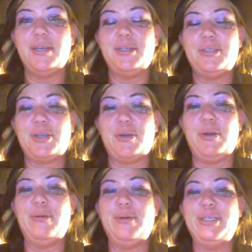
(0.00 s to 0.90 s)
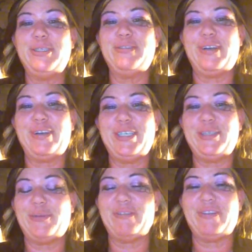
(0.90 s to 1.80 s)
So it was very
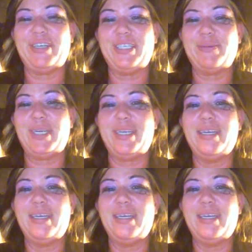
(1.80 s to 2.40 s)
short, very sweet.